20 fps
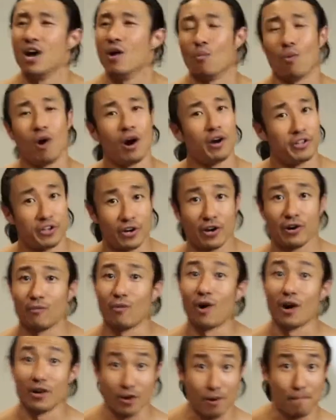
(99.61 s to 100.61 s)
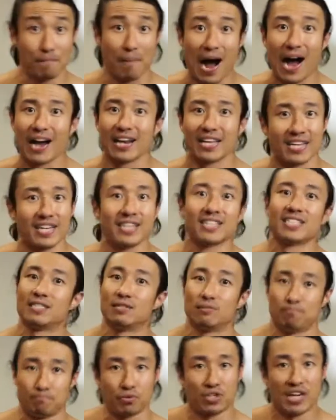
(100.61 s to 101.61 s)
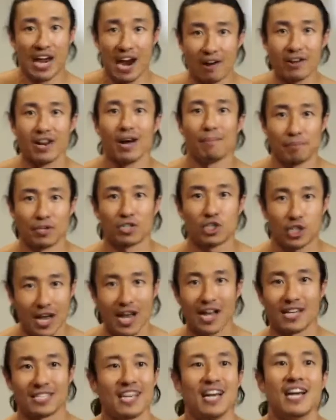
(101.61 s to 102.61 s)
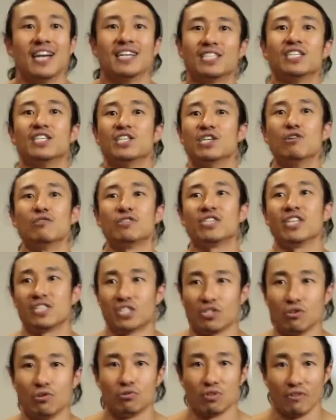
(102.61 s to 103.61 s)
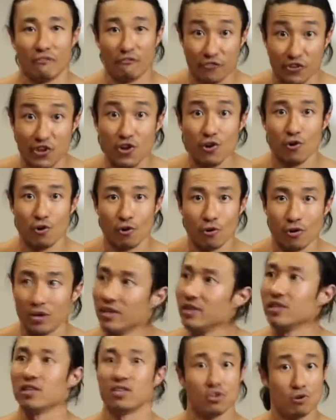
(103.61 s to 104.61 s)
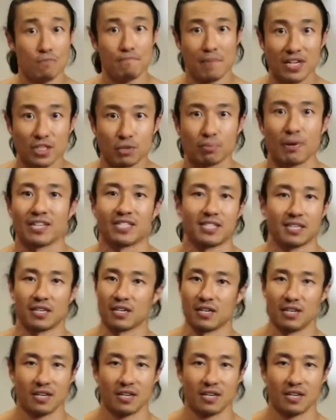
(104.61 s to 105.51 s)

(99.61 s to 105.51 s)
while your body is tearing up your chest to use it to fuel you bench pressing.